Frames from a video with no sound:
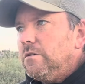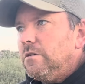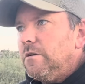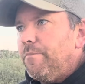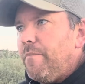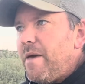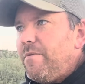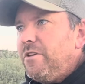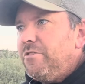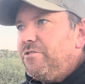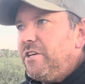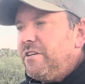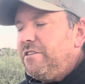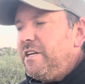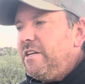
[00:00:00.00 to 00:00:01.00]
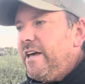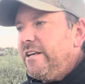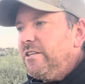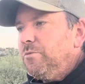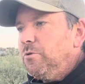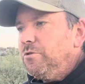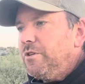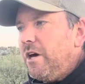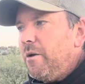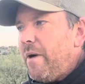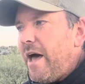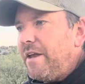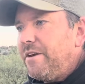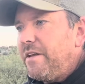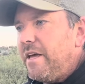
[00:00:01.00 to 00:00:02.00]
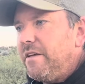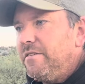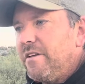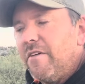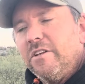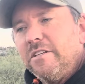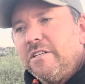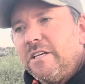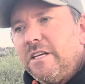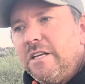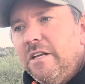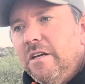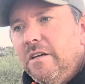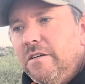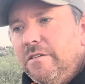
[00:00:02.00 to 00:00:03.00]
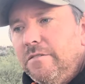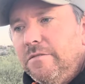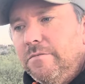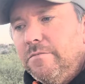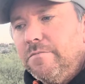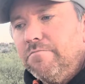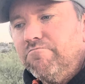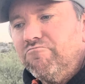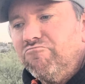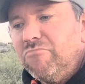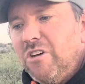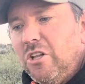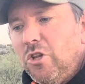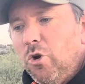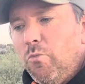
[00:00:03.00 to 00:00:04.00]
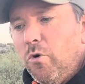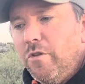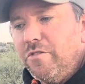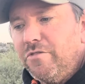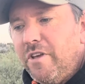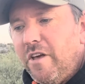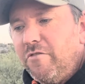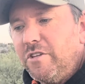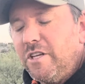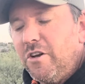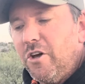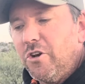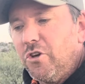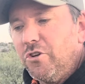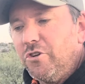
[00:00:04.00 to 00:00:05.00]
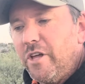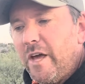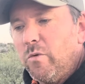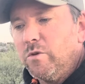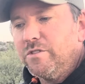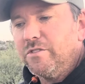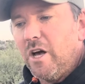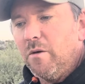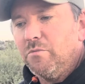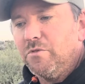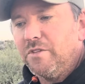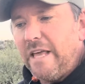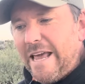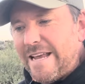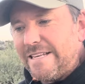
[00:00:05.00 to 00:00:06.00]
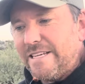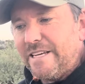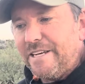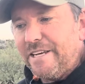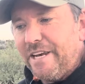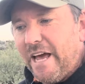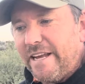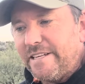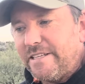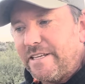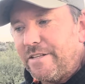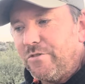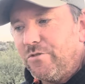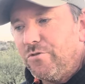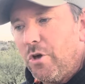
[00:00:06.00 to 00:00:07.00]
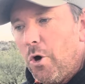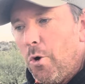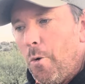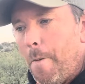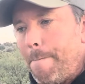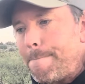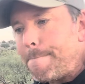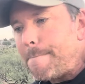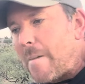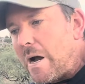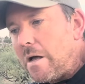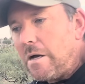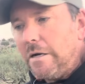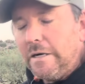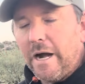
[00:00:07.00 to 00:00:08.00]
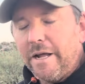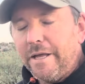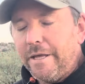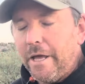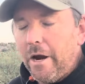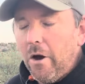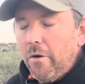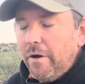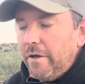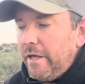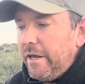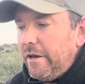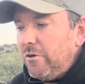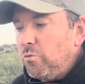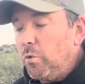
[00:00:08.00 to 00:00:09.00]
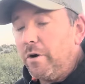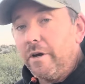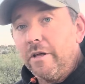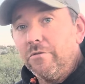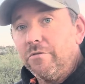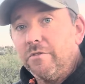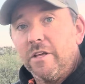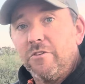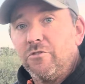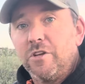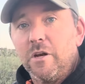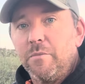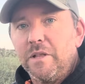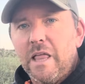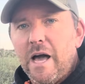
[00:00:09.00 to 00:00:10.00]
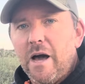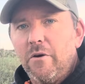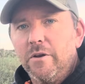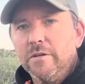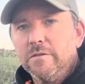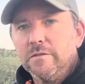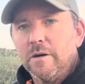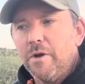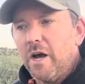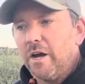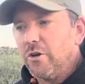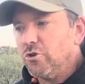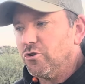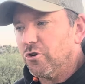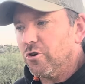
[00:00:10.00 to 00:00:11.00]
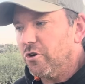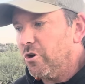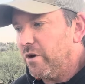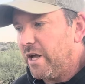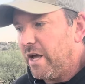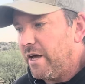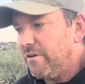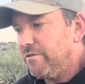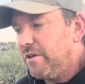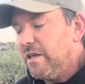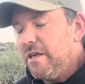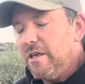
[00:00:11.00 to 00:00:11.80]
maybe 16 decibels on a bad day, 17, a little more than 17 on a good day with subs, 18 to 19. So you know, it is what it is. It's going to be loud. I'm not going to sugarcoat it, guys.